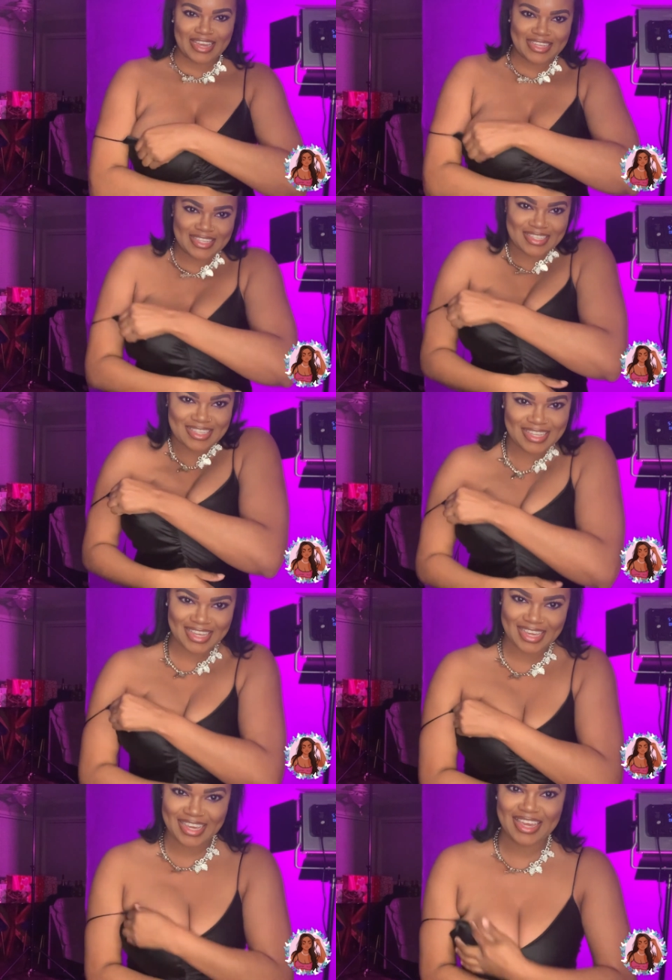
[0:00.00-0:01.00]
guys can
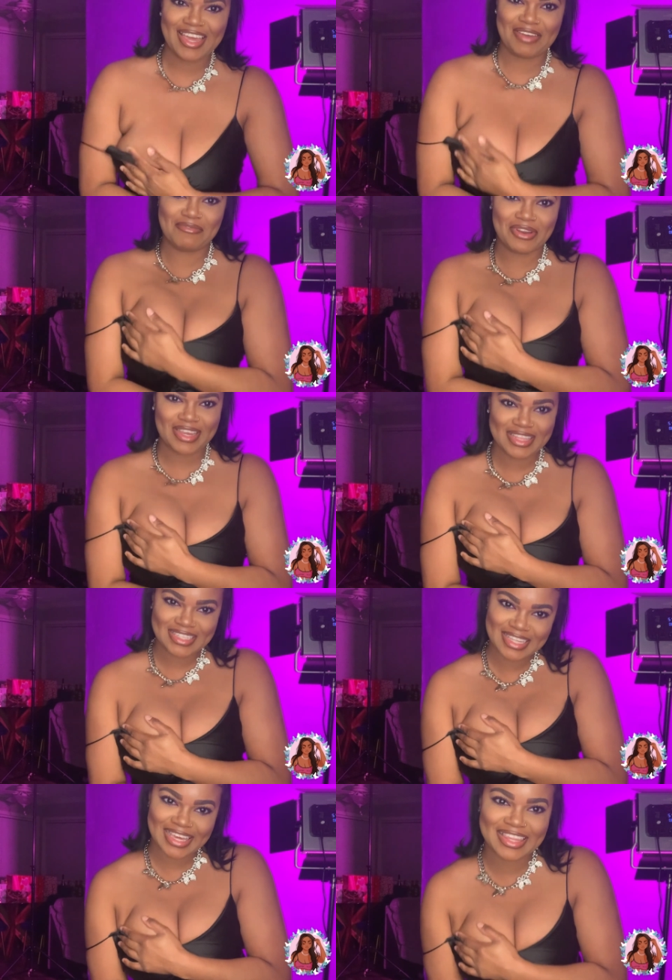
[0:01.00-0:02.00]
see, I'm wearing this
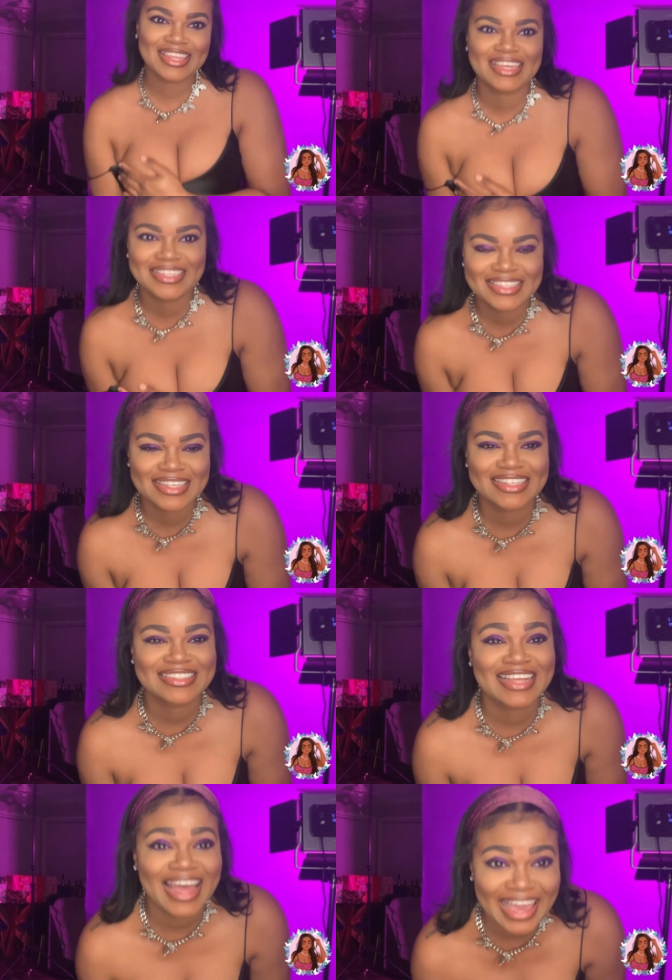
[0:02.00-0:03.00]
like this because
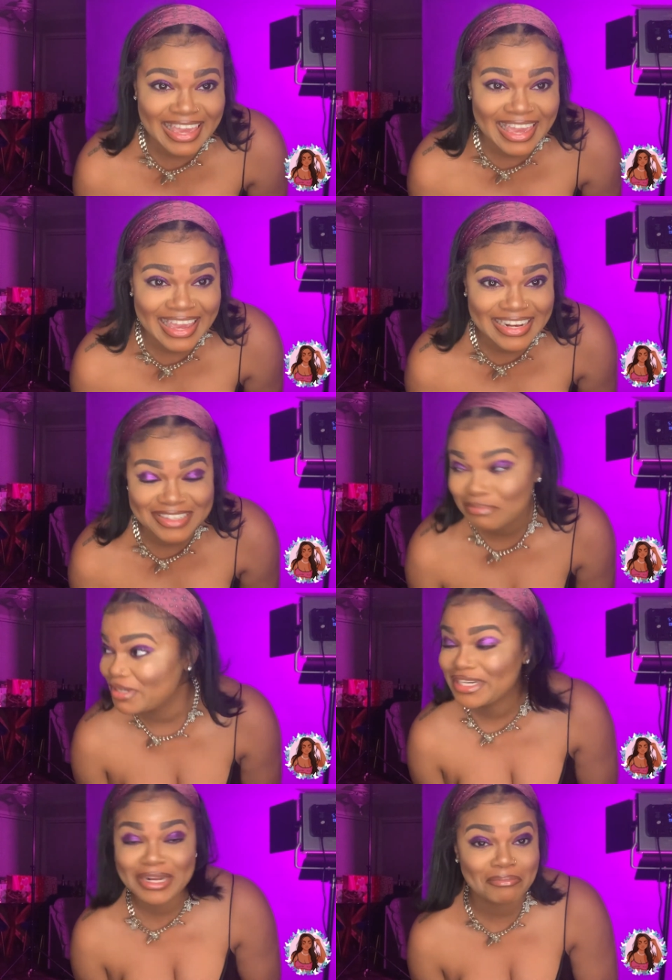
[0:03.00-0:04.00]
I can't
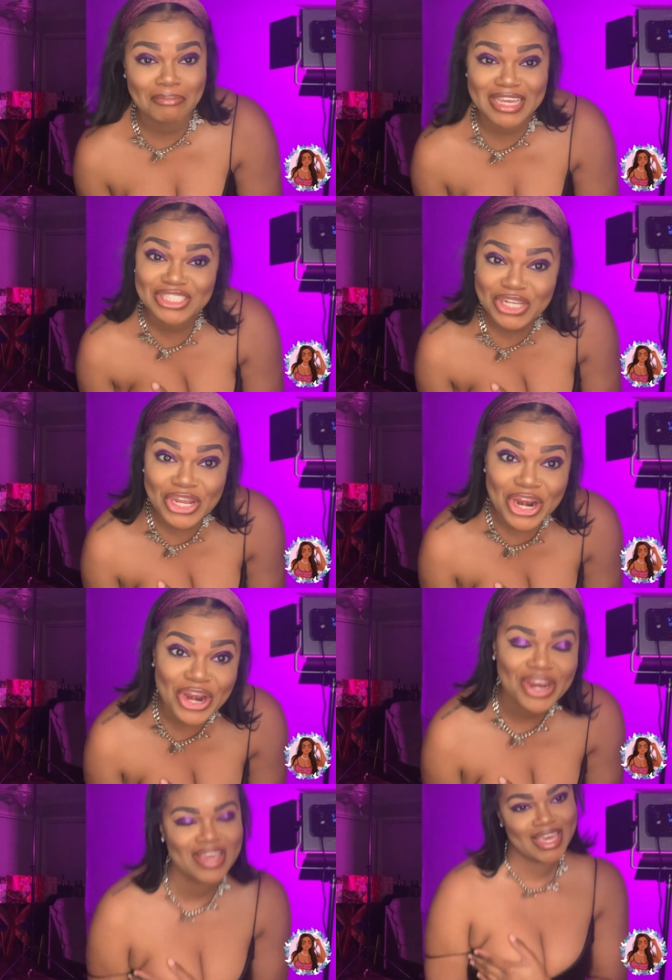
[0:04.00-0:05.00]
put it up my
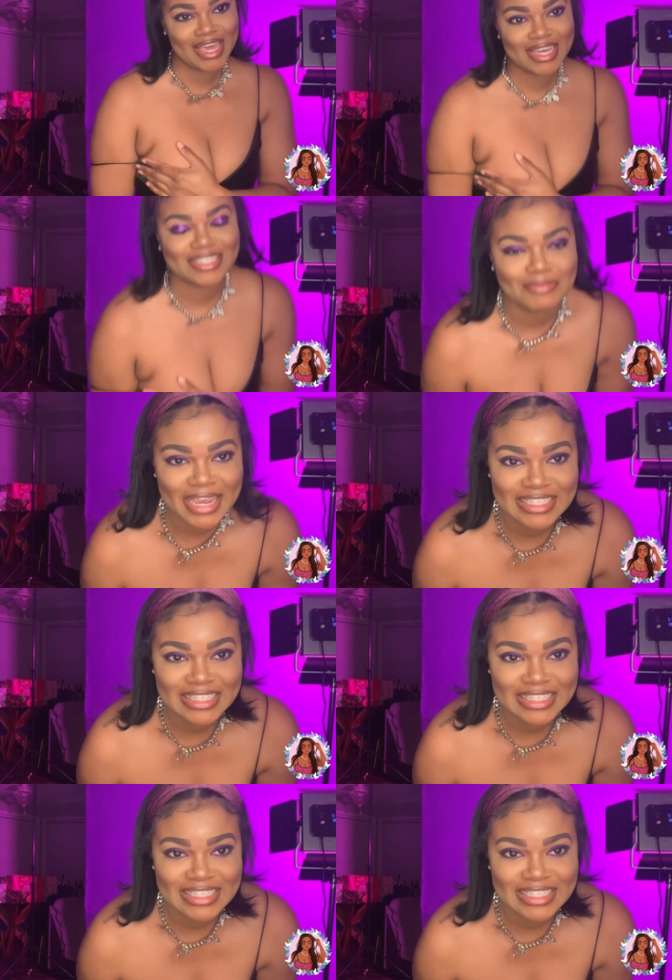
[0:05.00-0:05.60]
shoulder because my